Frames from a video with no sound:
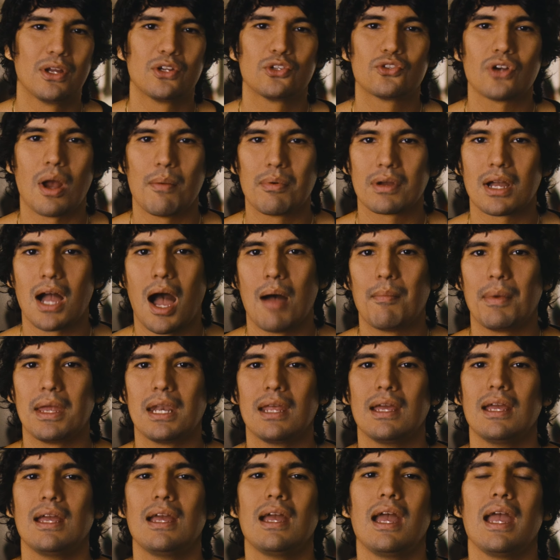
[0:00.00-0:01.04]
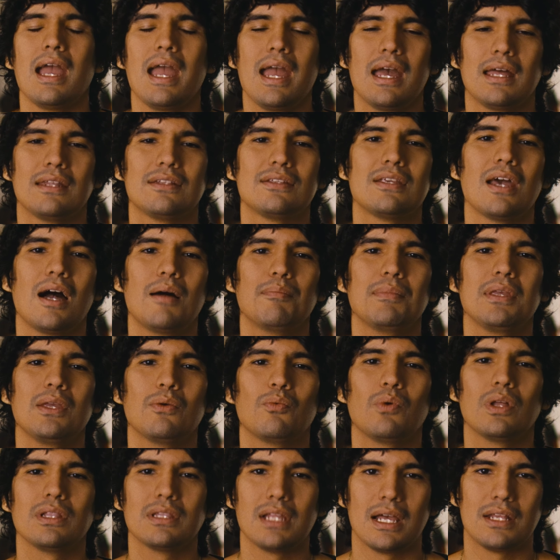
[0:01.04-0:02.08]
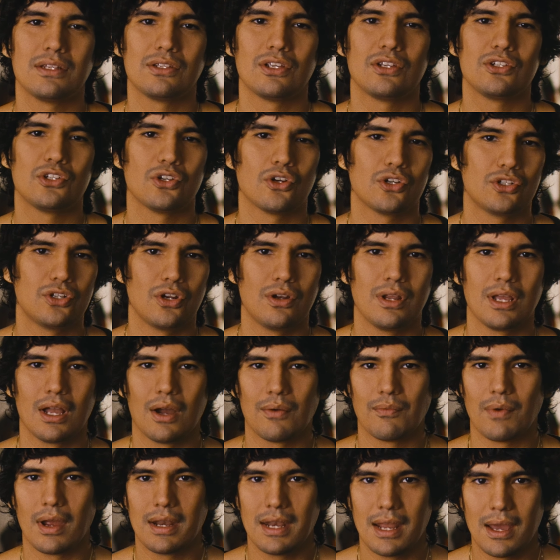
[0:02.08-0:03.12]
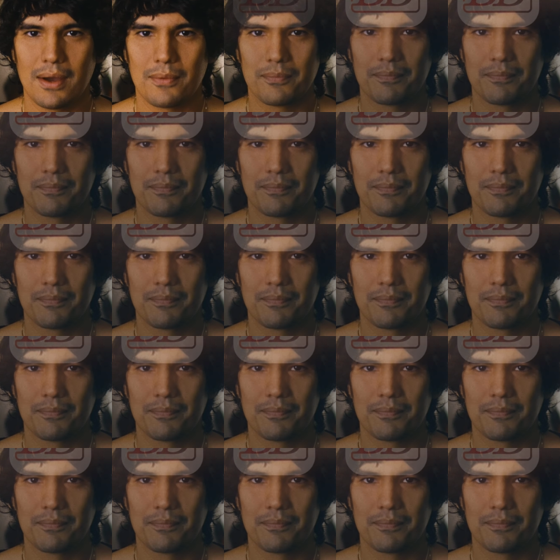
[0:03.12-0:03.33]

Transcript: drop a comment, and tell me what lenses you're shooting on right now.